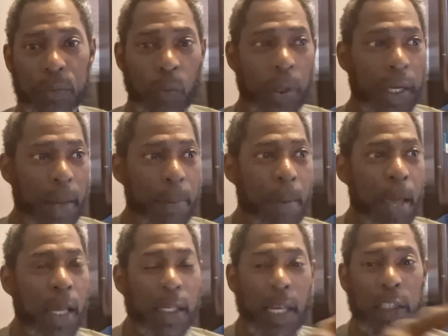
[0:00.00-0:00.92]
When
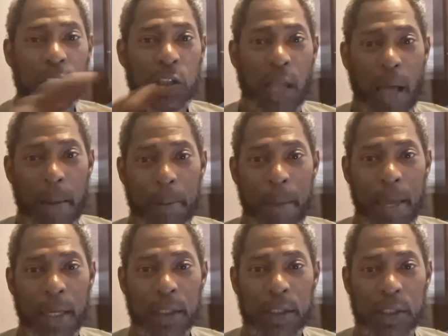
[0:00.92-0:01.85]
they stopped,
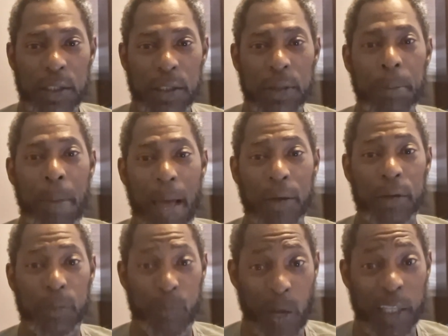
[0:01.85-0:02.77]
made it to the
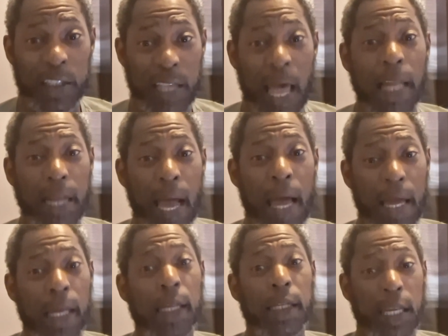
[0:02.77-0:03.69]
mountain where Sinai
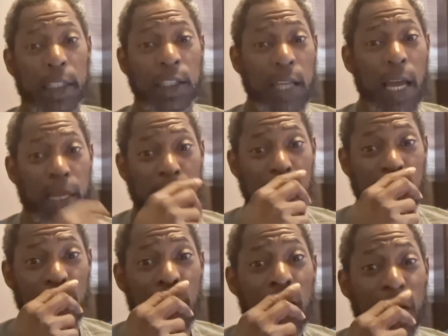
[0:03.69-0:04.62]
at, they sat
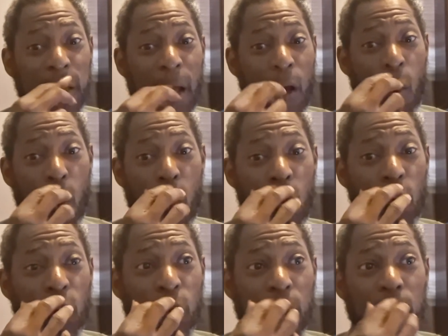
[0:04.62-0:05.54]
there that
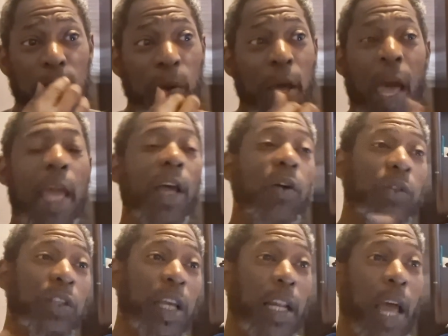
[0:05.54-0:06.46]
whole year. Well, I ain't going to
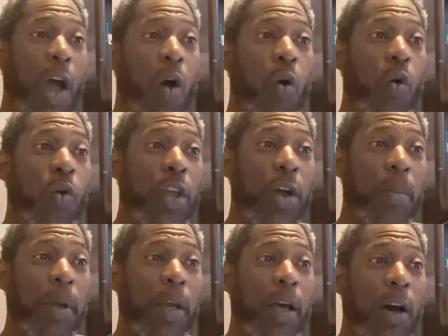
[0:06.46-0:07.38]
say that whole year
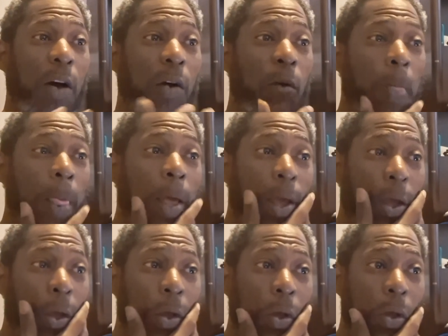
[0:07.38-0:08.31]
because
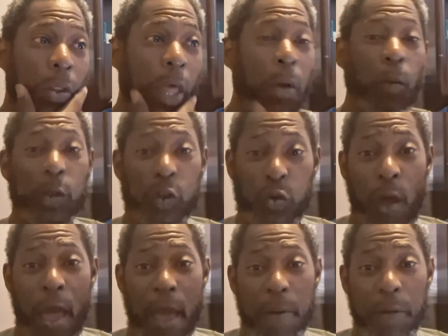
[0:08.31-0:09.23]
they were
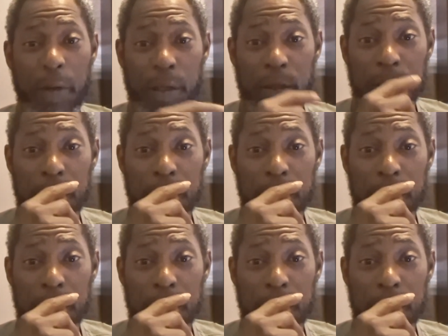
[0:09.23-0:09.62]
traveling.